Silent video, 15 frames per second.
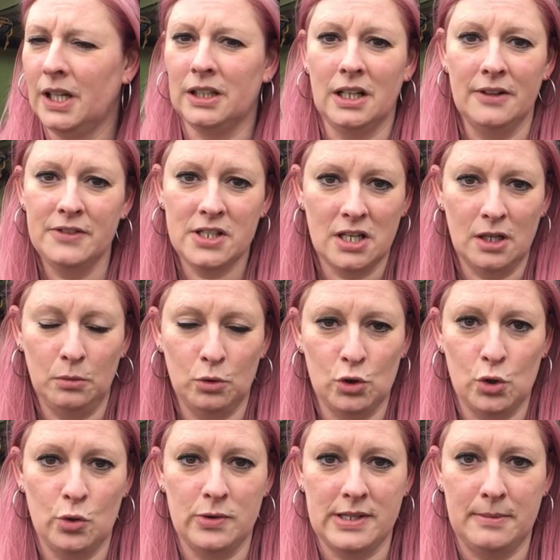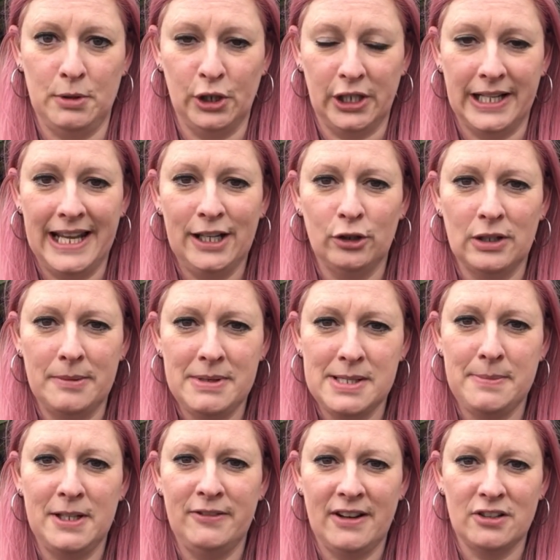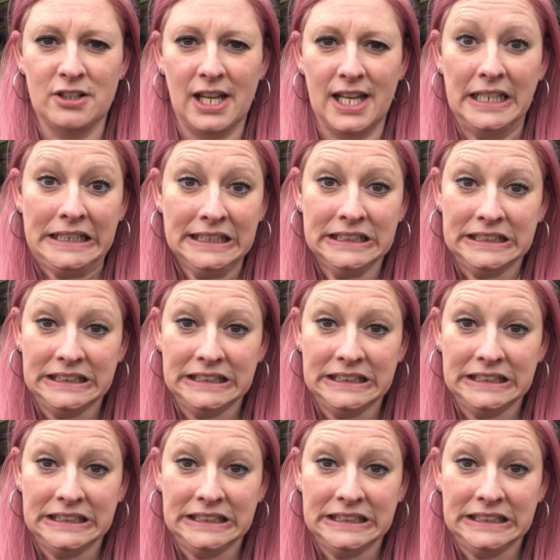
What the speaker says: I'd love to know what tours I'm looking at. Hang on, let me spin you around again.